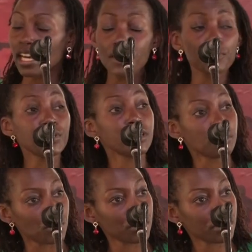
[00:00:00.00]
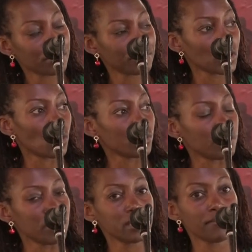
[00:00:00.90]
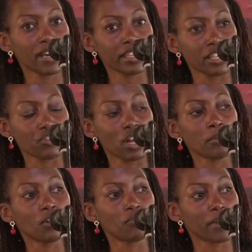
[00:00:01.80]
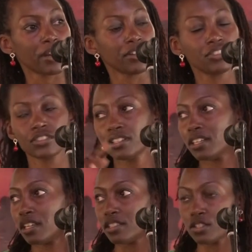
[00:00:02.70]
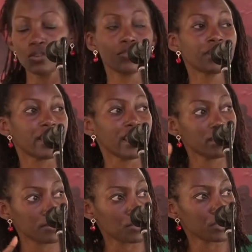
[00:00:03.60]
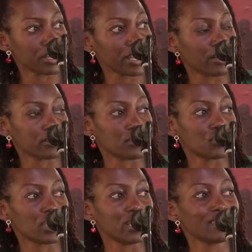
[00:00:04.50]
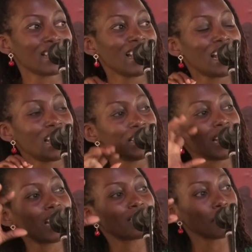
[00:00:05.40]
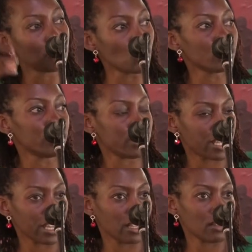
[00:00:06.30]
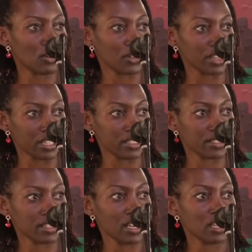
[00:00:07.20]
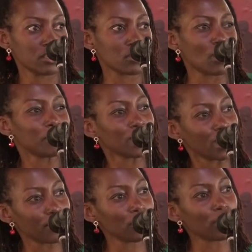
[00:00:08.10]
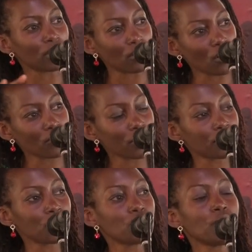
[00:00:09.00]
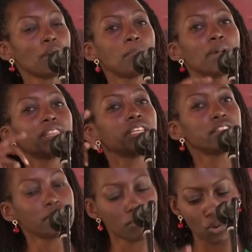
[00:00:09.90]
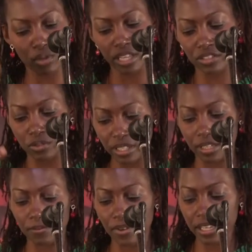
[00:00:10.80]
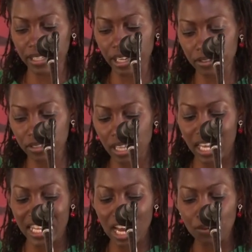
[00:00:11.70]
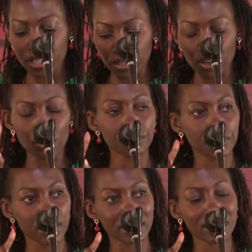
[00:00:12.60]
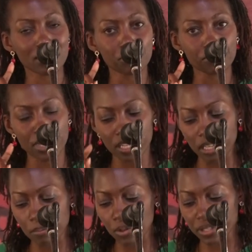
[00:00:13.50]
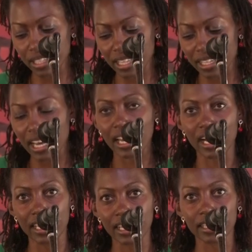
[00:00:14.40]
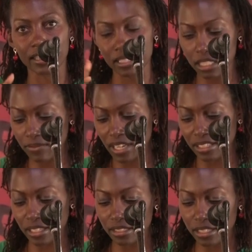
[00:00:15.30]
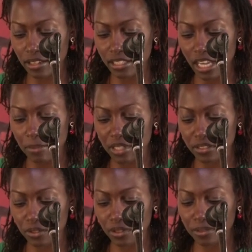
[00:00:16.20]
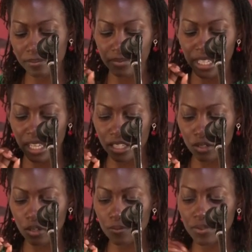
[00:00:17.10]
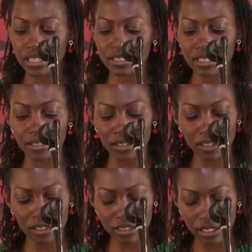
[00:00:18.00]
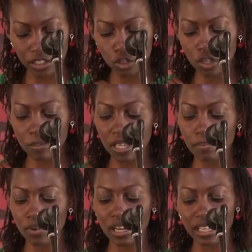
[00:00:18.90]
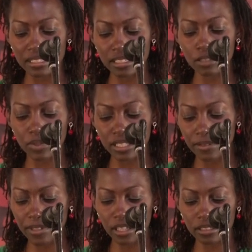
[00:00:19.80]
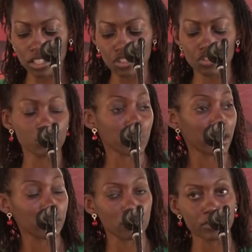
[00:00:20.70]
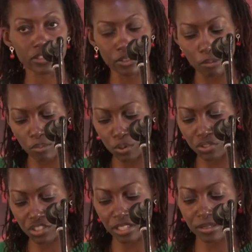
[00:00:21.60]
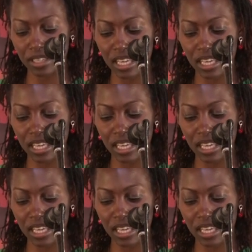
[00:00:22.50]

I've written a book called Demystifying the Drama of Marriage. It's over there, it's 40,000 shillings, and it has more detail on this. So I'm giving you an overview, but there's more that you can find out. Now in conflict, it's really important that I highlight this, even as I see our time is going. In conflict, the secure people can deal with difficult issues without losing composure.